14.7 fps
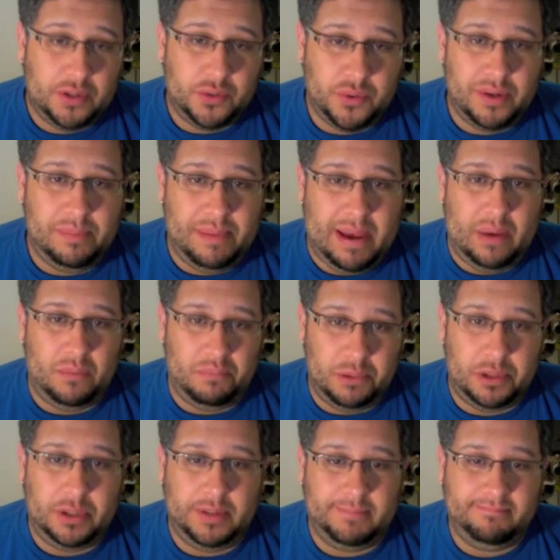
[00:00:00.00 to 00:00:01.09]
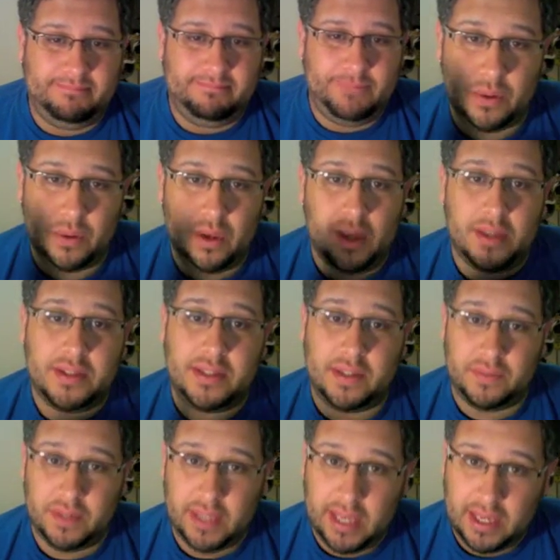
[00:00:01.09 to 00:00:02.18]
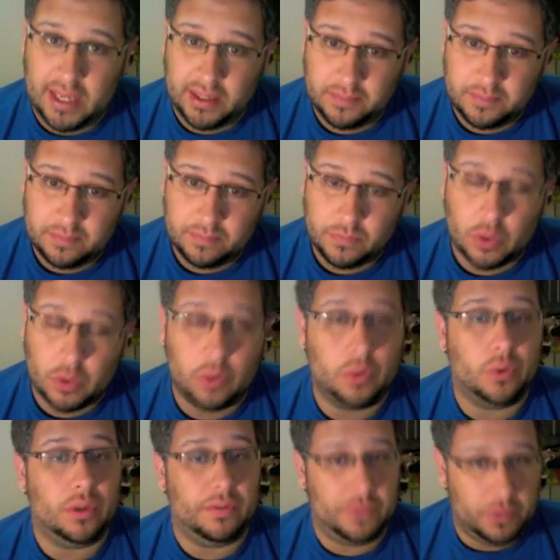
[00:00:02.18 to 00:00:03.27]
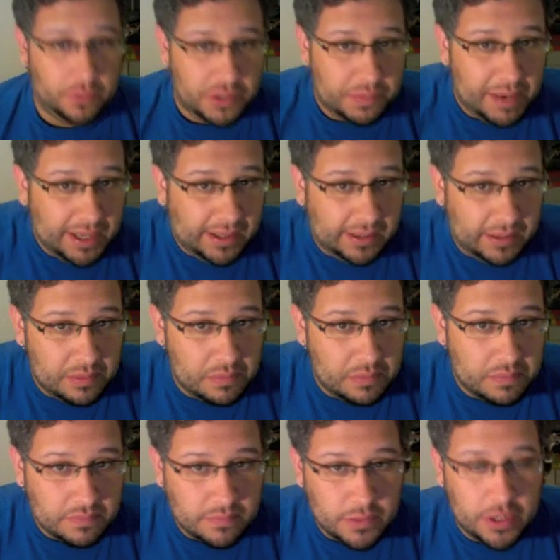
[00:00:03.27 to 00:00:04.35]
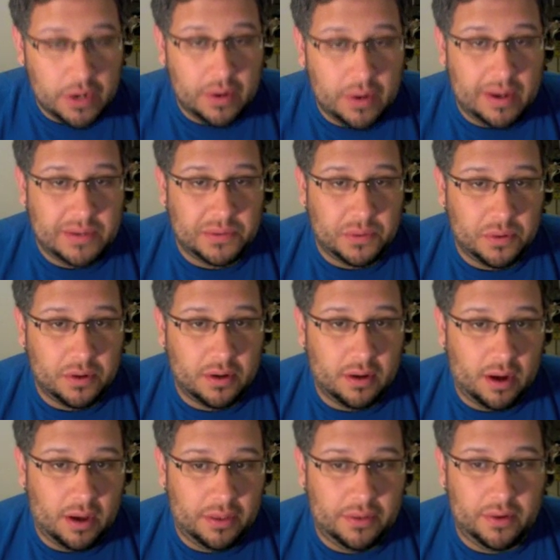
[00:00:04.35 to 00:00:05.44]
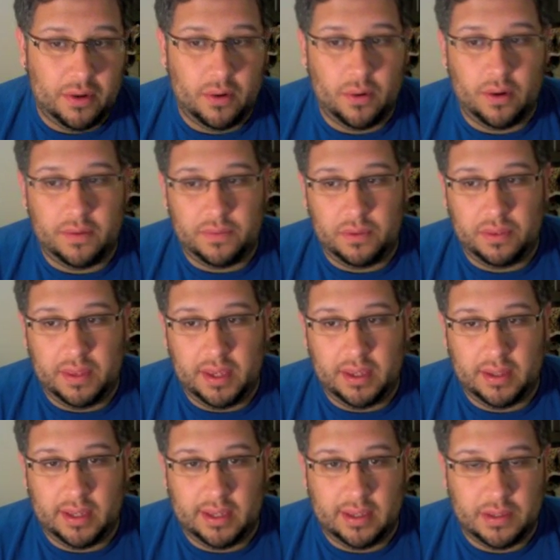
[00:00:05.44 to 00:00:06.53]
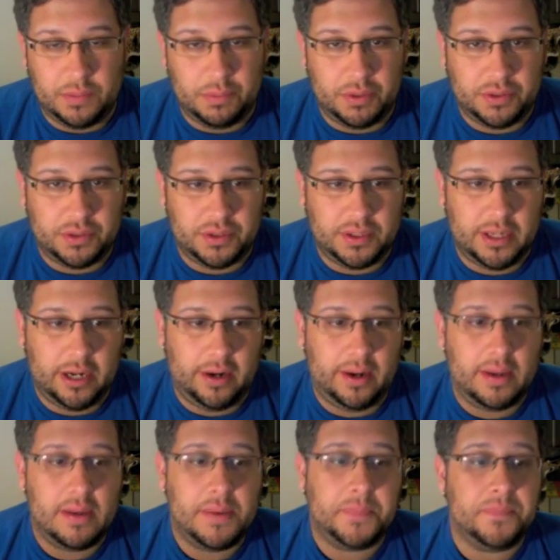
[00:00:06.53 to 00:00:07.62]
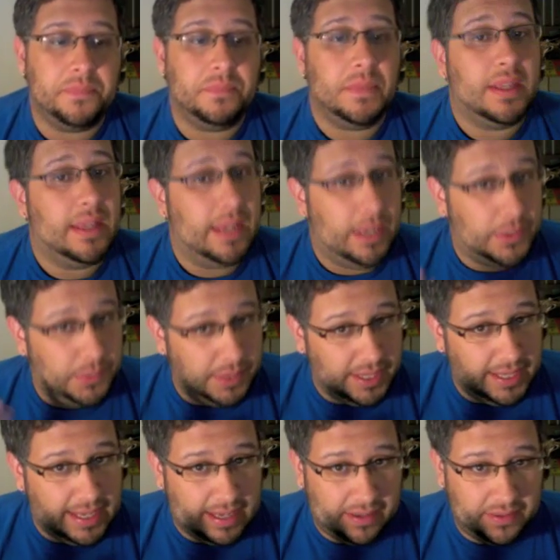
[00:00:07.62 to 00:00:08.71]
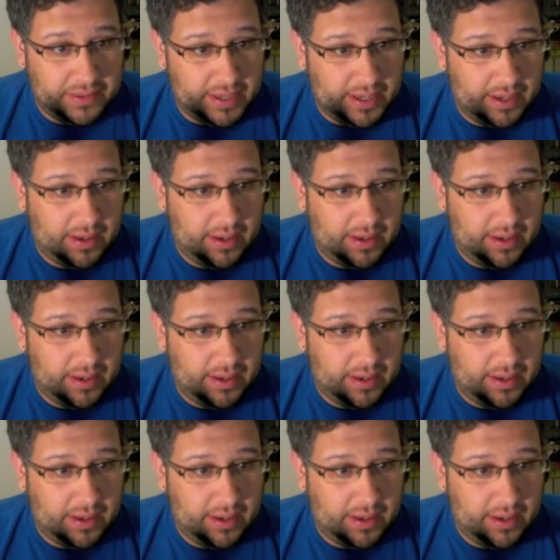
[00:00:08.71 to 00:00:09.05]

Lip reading: creep out book. So Stephen King, who, if you respect him, as a horror author, or if you think like his books are scary, here's what he had to say.